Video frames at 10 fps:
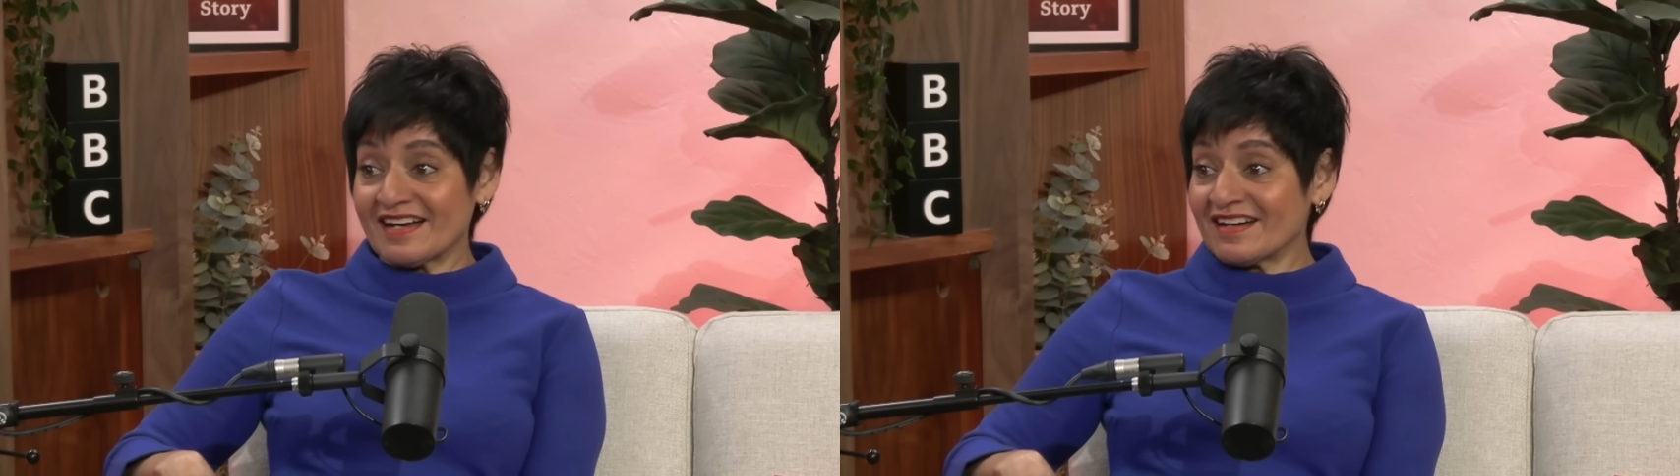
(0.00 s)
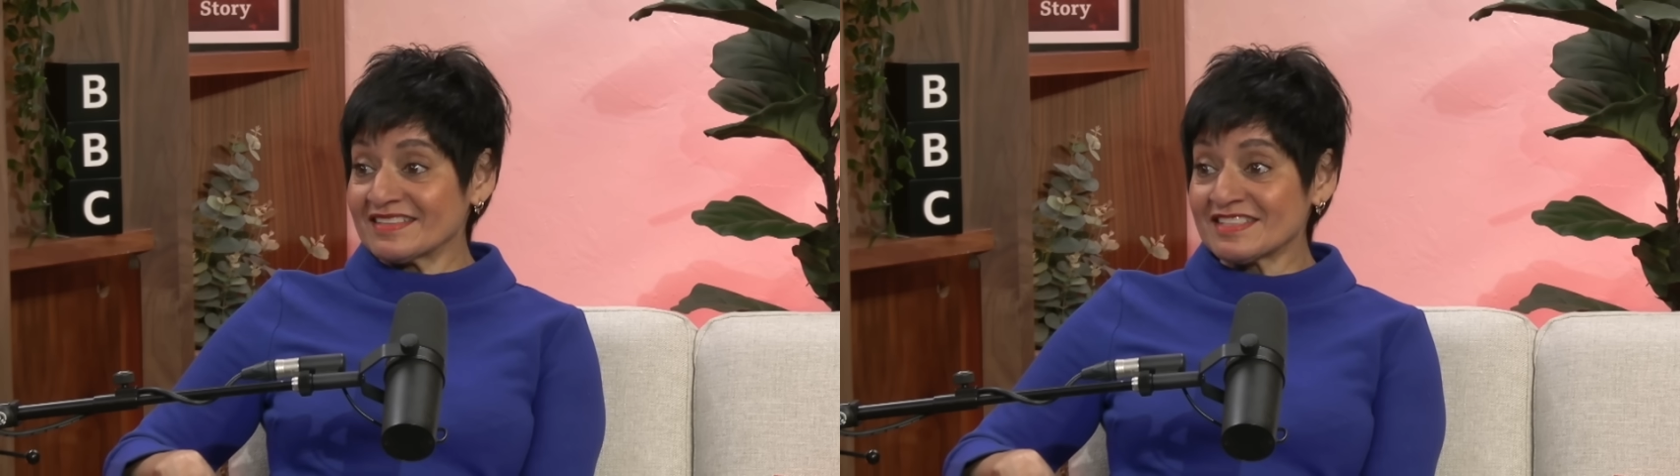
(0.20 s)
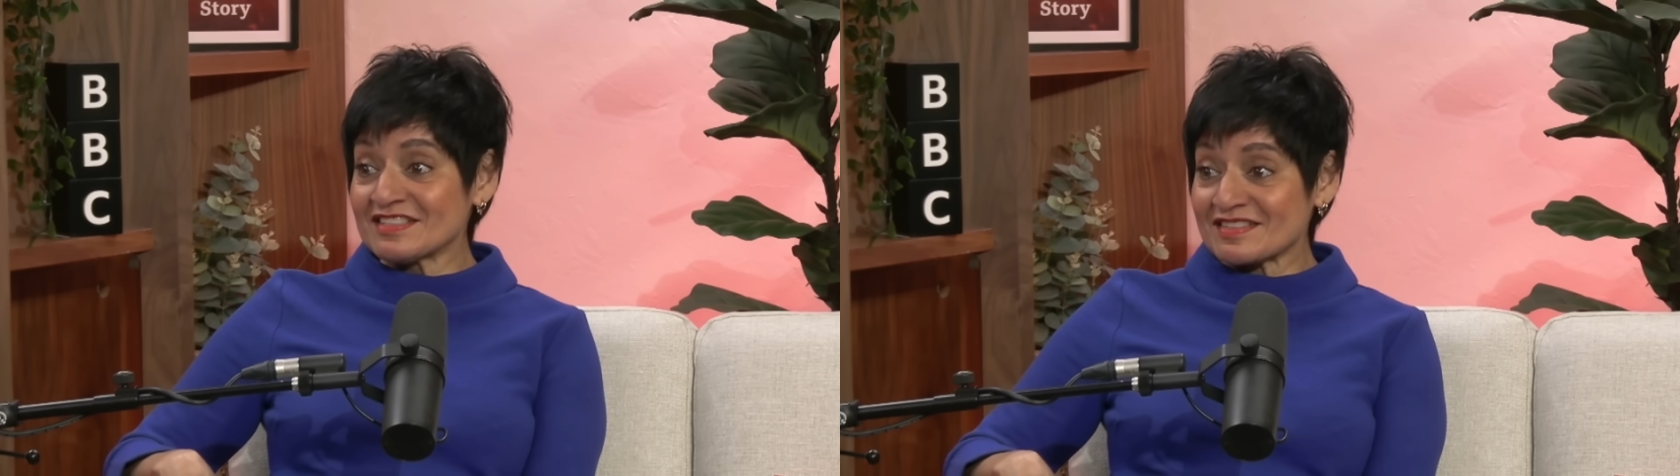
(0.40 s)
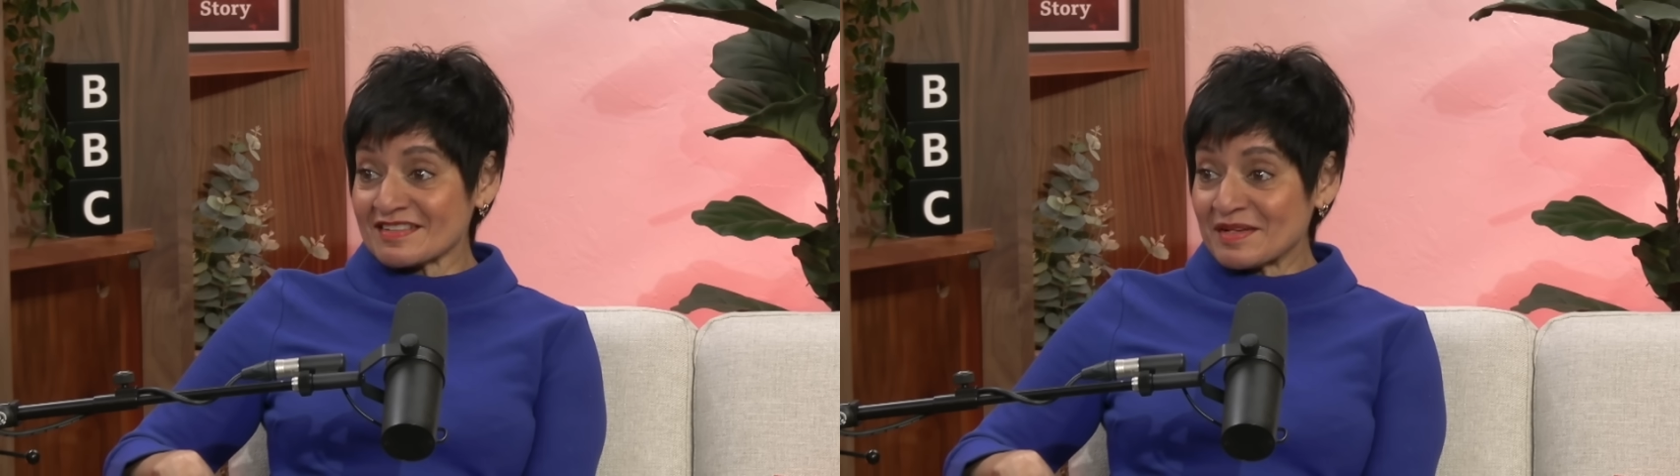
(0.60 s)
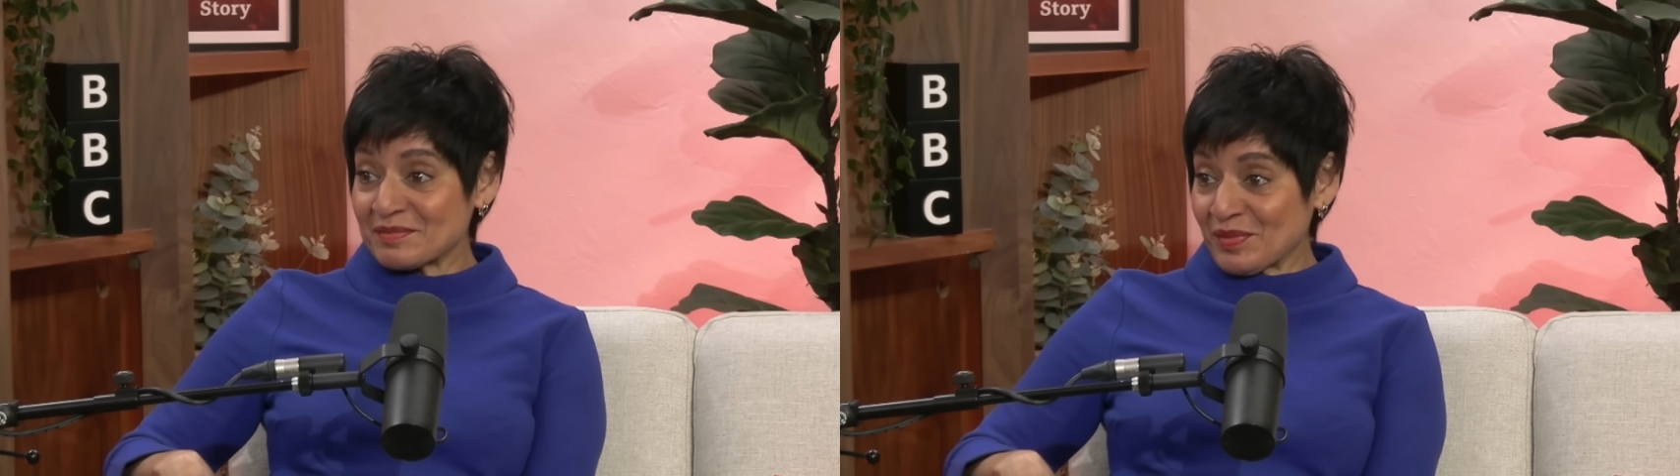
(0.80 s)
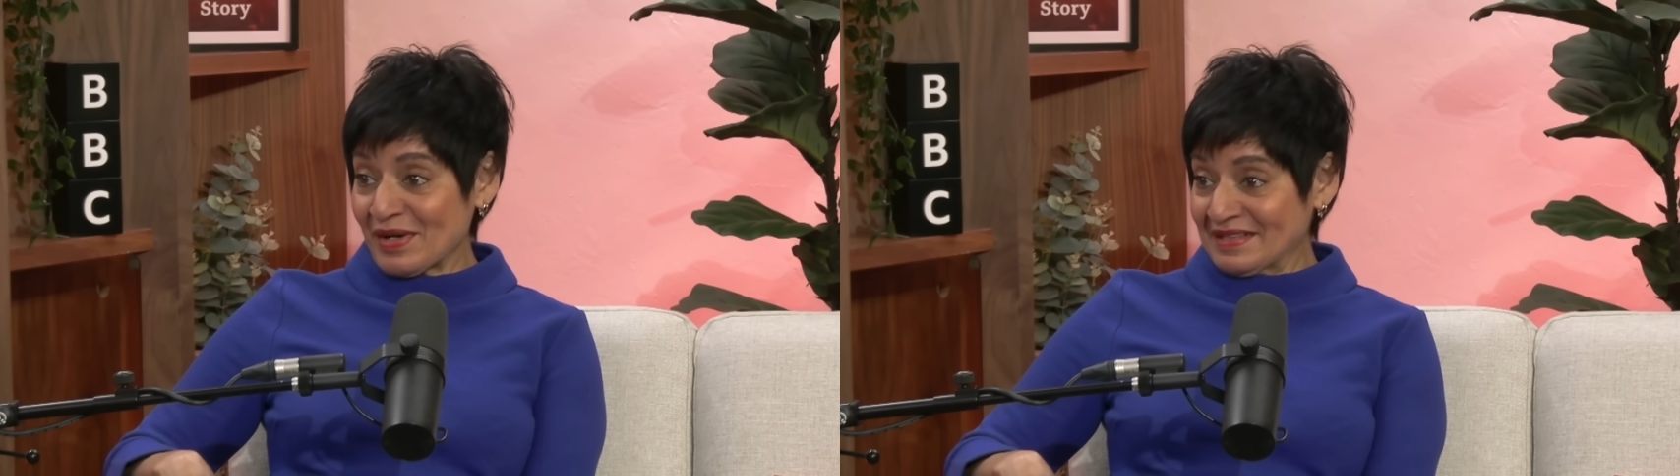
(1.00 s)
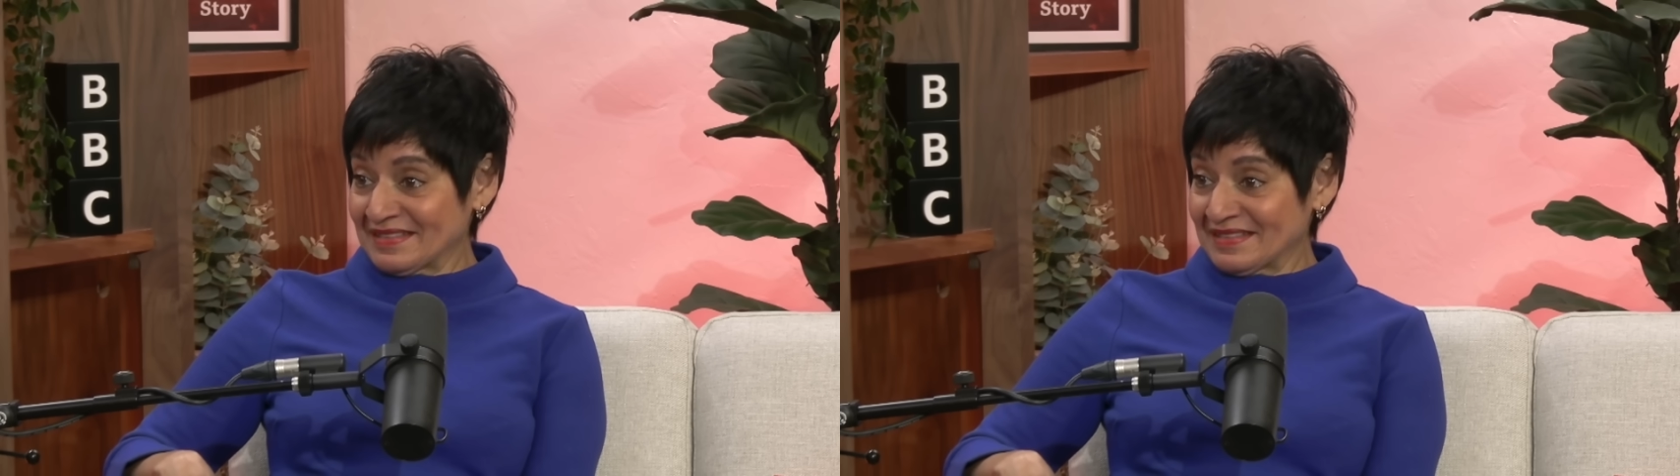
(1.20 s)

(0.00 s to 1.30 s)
I didn't sleep well.